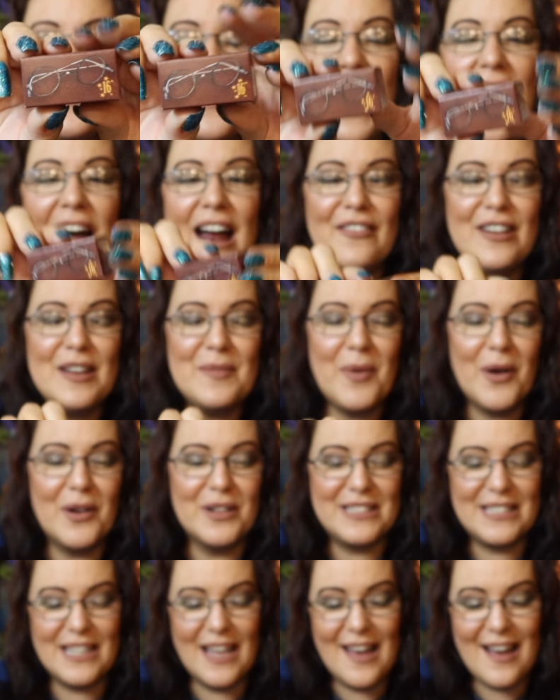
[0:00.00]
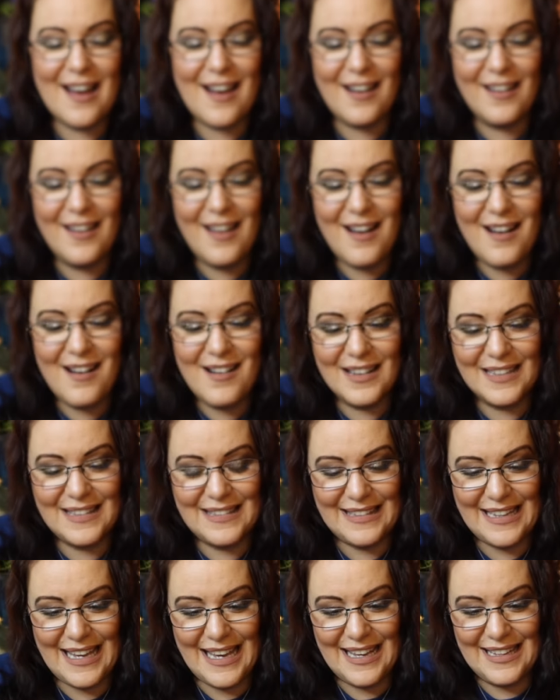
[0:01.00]
of Harry Potter
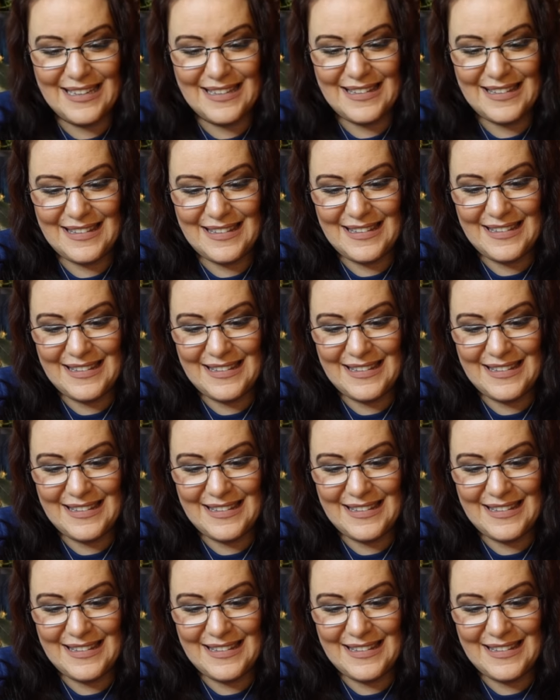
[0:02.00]
glasses.